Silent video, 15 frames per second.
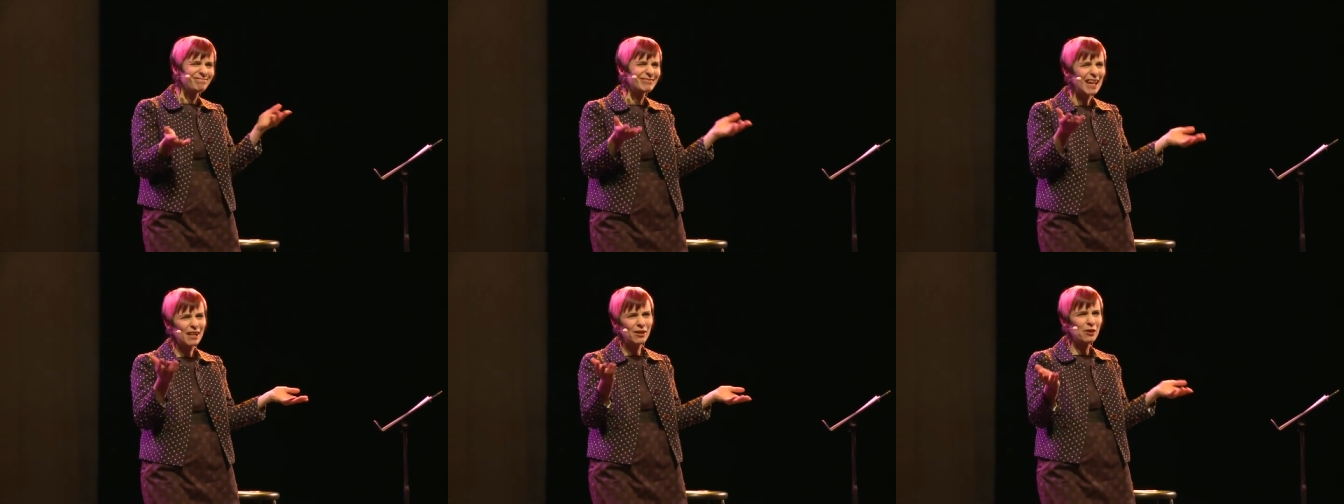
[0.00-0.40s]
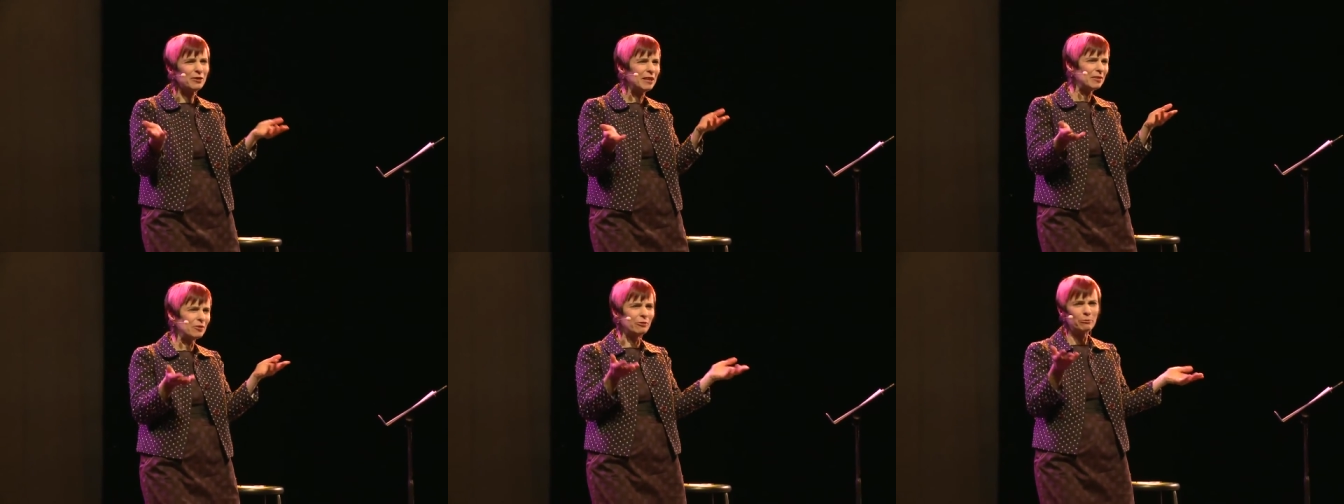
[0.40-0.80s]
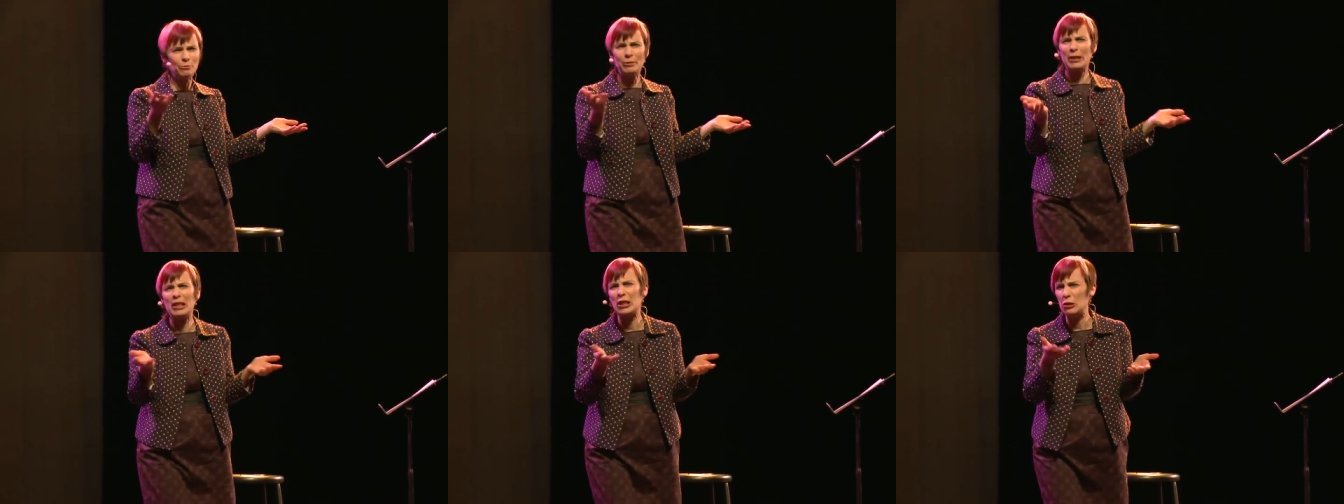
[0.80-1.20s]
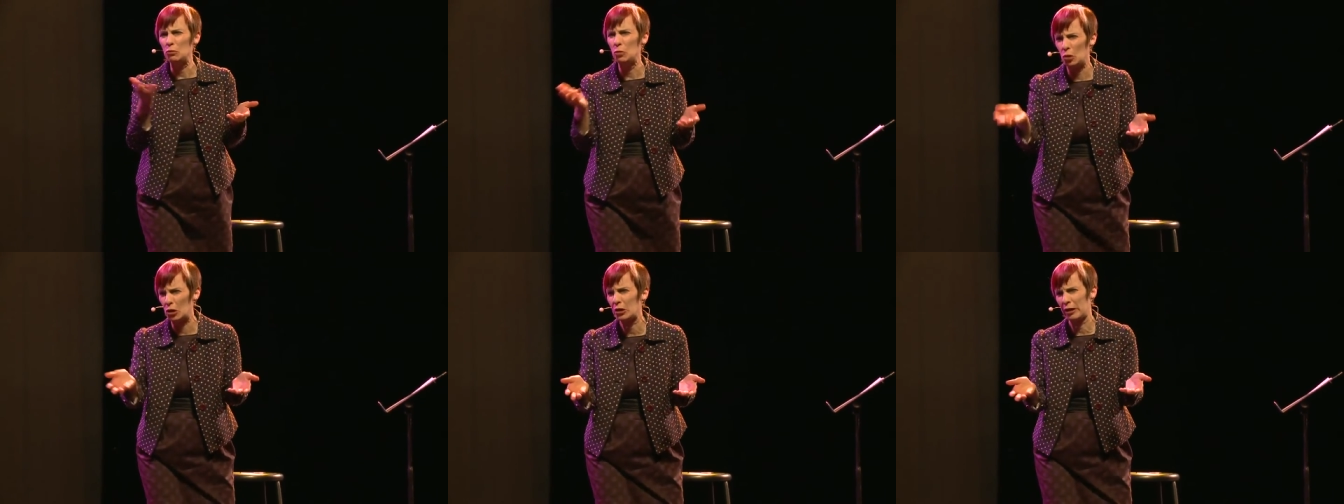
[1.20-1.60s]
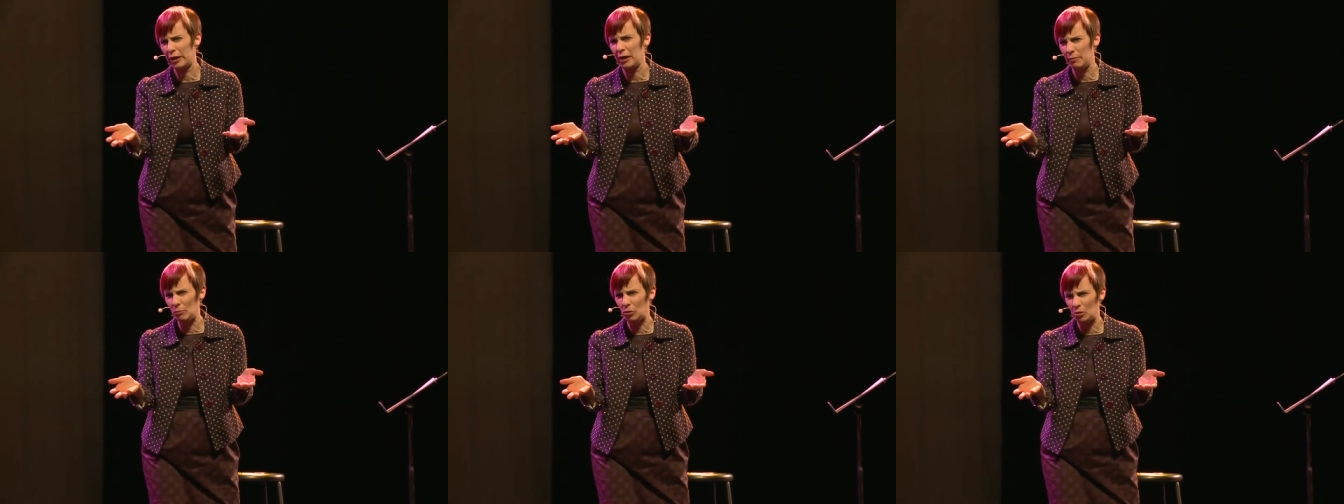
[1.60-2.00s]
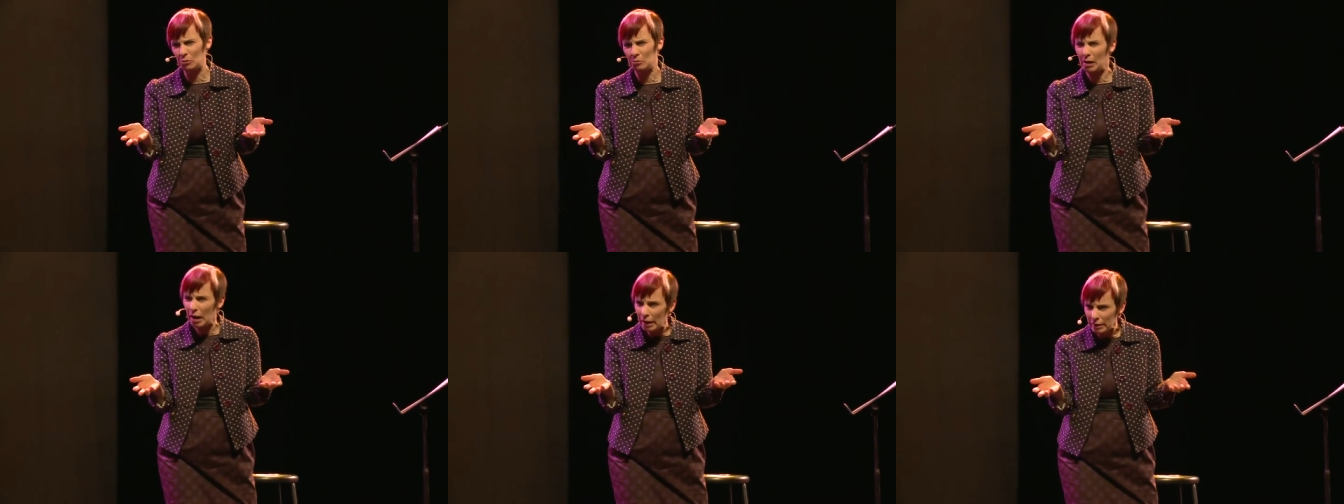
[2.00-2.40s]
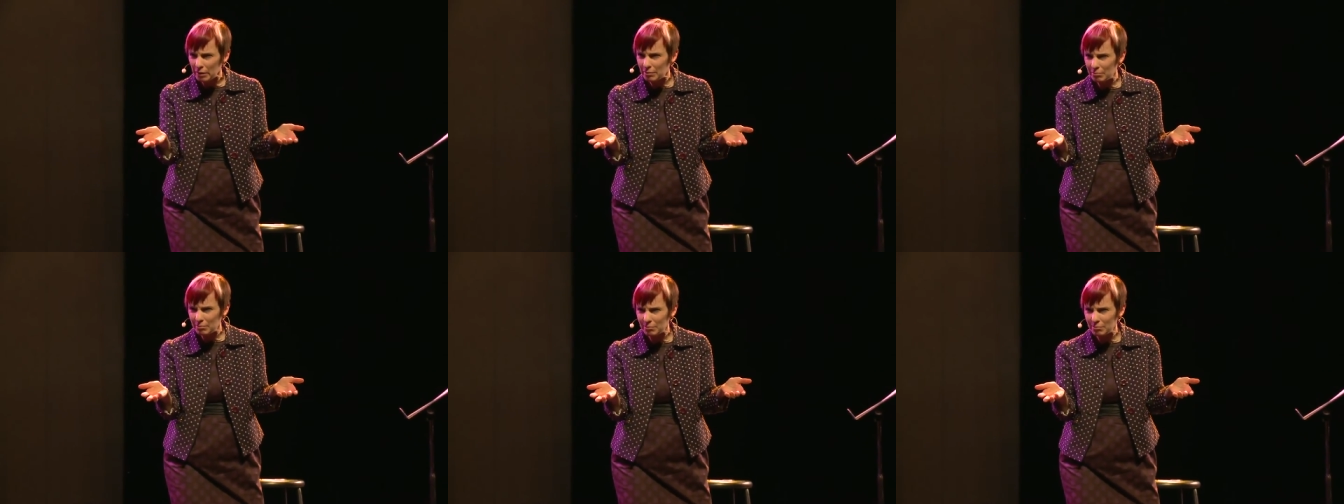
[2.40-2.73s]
I don't know, it doesn't really work anymore, right?